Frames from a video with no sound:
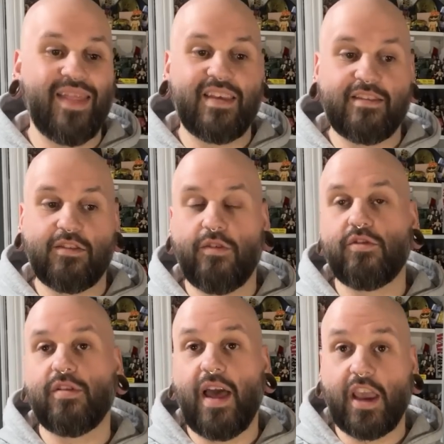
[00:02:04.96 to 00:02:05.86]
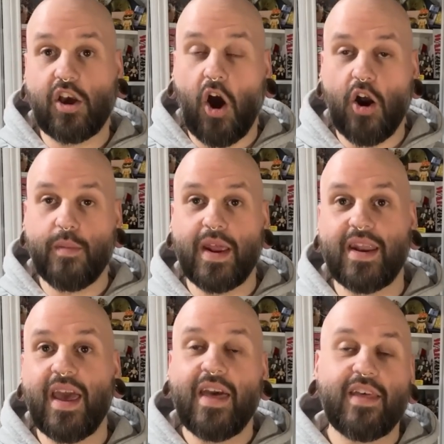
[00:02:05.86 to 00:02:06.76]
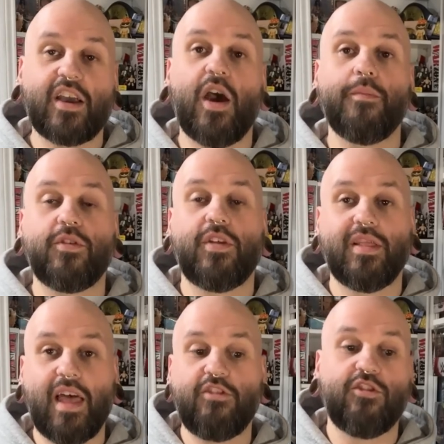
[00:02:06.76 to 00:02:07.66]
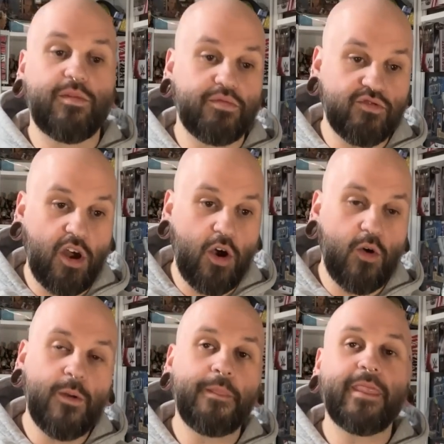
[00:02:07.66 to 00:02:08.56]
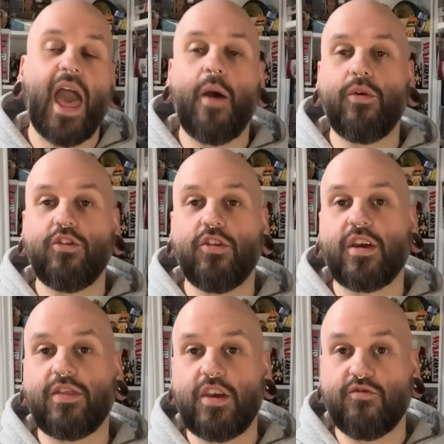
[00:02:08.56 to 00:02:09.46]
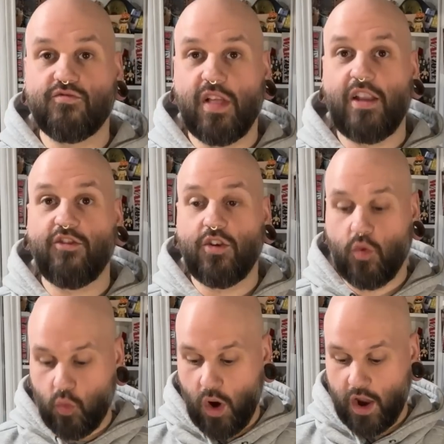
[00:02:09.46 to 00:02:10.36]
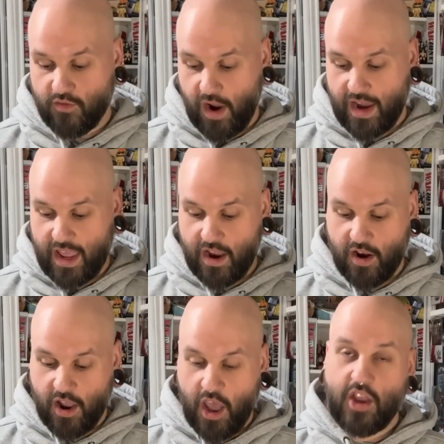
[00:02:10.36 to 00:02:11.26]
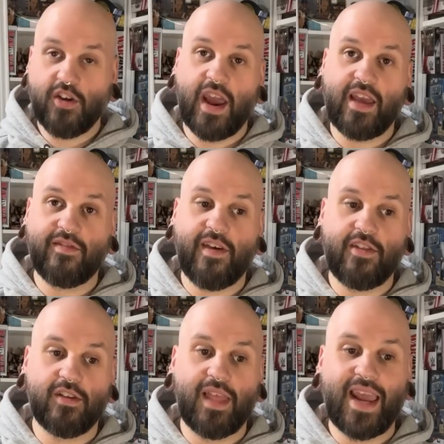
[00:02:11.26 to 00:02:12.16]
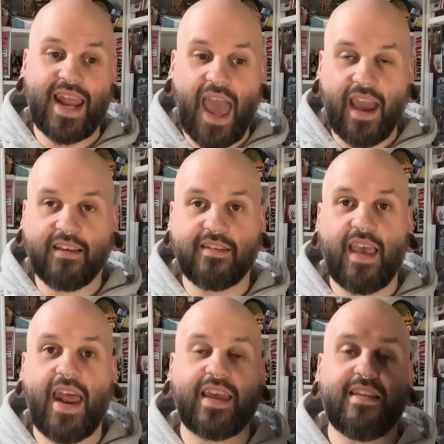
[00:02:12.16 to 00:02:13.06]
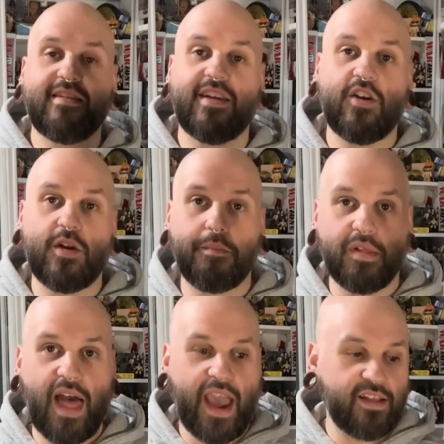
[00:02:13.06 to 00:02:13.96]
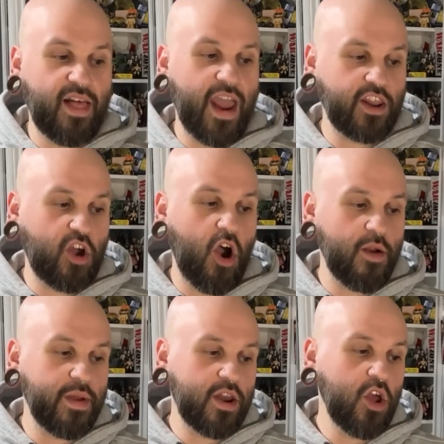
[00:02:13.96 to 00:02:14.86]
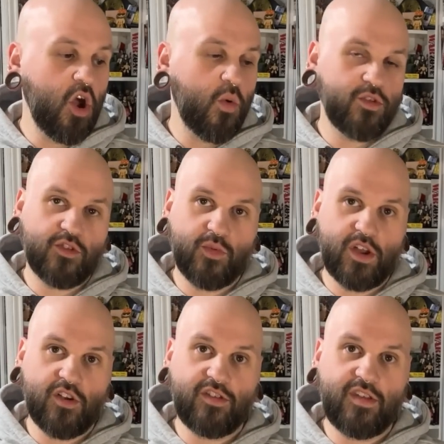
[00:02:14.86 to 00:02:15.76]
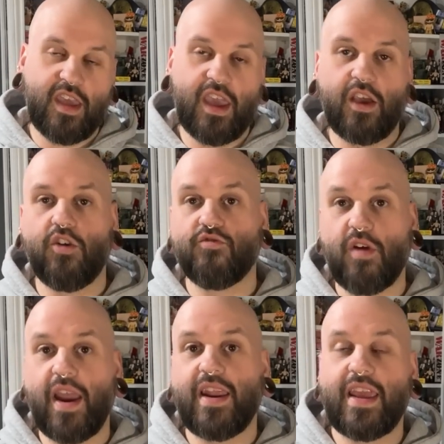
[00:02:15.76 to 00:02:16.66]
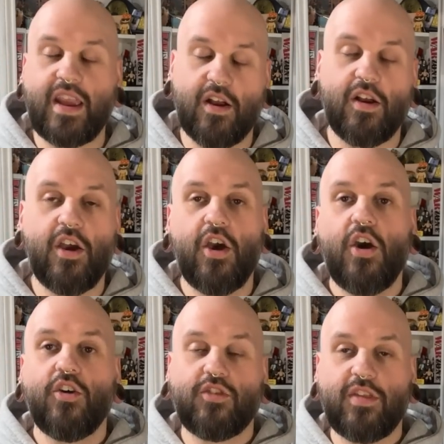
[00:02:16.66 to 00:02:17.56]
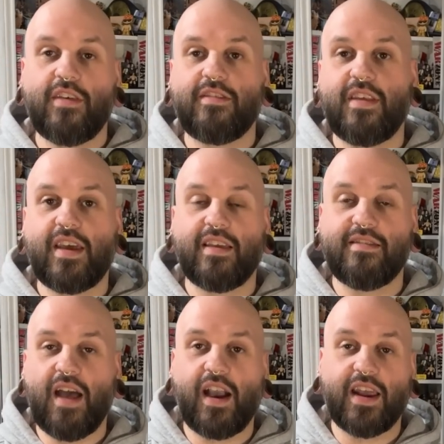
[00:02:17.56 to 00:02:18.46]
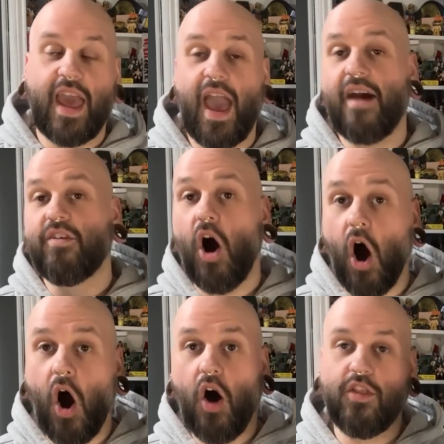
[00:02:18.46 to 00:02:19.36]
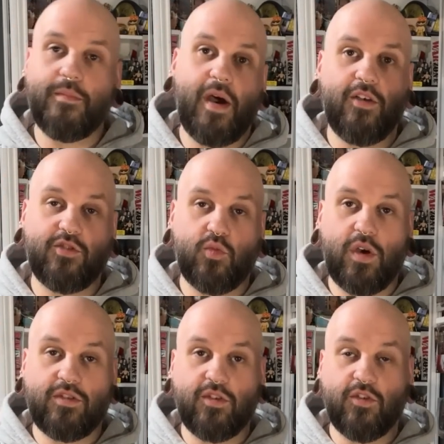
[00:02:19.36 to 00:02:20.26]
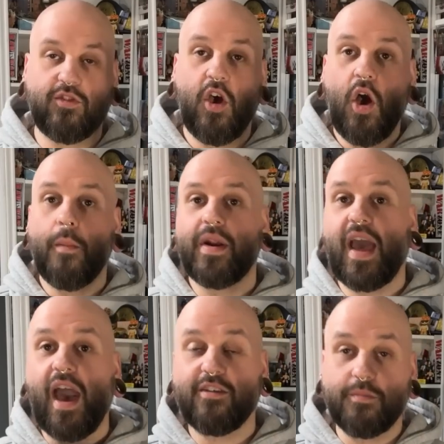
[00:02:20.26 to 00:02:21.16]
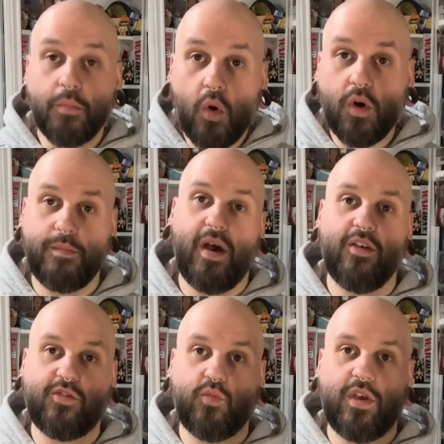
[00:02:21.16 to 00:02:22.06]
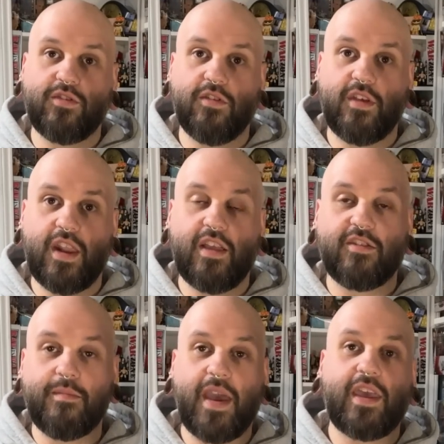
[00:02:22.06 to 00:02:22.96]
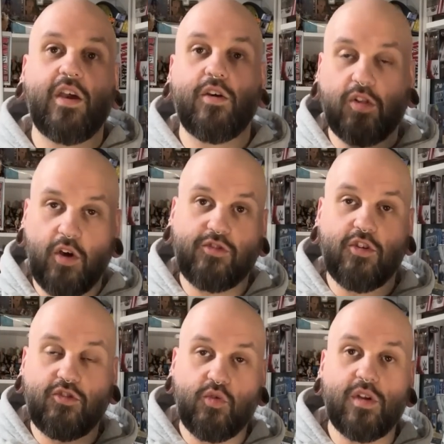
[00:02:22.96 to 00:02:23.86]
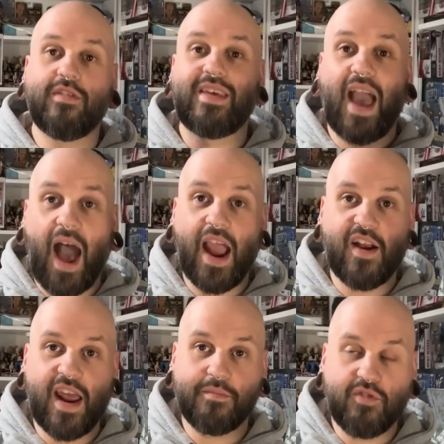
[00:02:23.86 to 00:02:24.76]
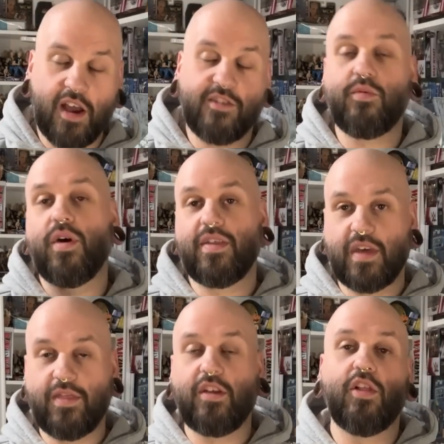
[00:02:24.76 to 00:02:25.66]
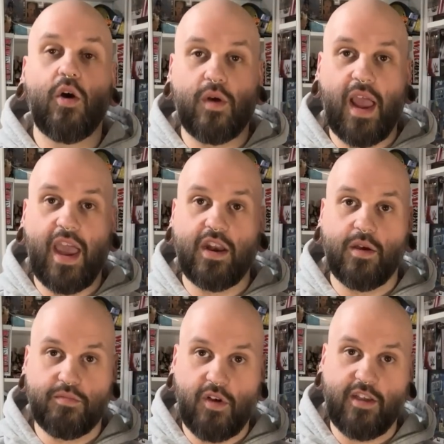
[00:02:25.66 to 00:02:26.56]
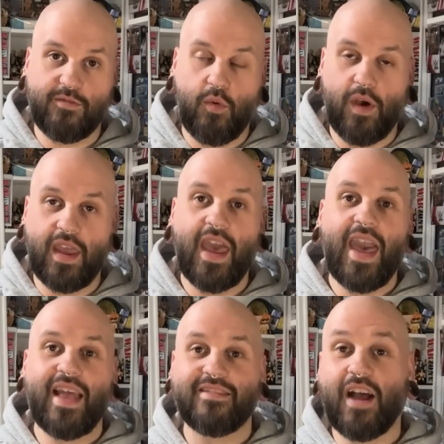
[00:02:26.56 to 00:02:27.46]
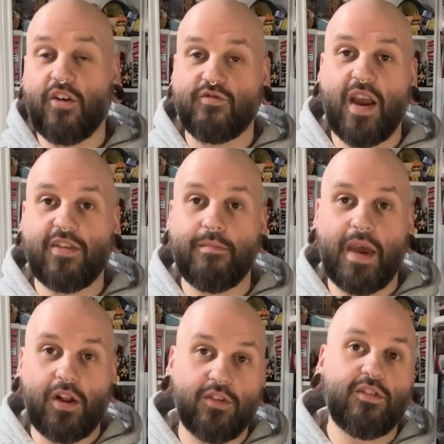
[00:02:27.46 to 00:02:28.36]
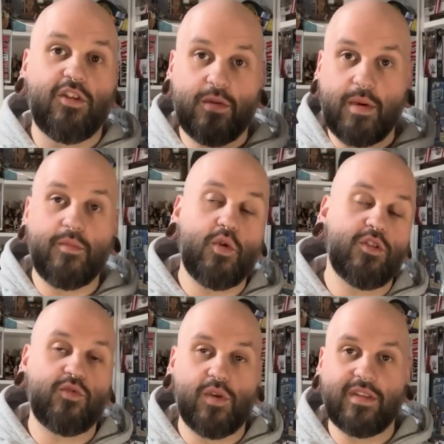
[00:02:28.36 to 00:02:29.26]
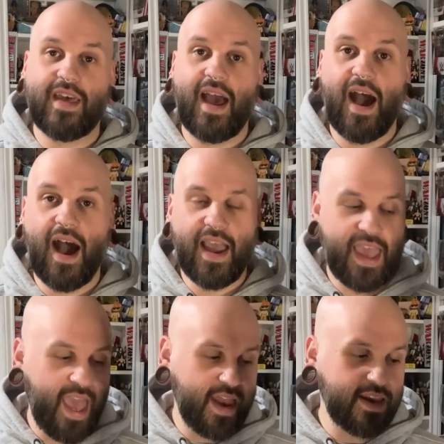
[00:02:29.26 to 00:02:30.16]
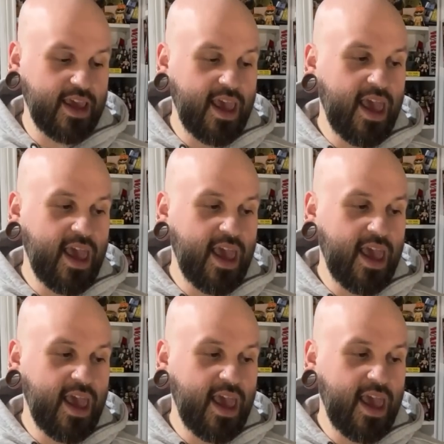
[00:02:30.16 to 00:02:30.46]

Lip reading: and the Silverlight Carbon that comes on the Legend Pro. And when you look at the Legend 1 right here, you're getting Featherlight X and considered Blackline Carbon, which is what you're seeing right here. So this stick is not going to have all the bells and whistles, but it has more bells and whistles in it to make it closer towards the higher end price point than the lower end price point. It's not right in the middle, it's a little bit more towards that high end.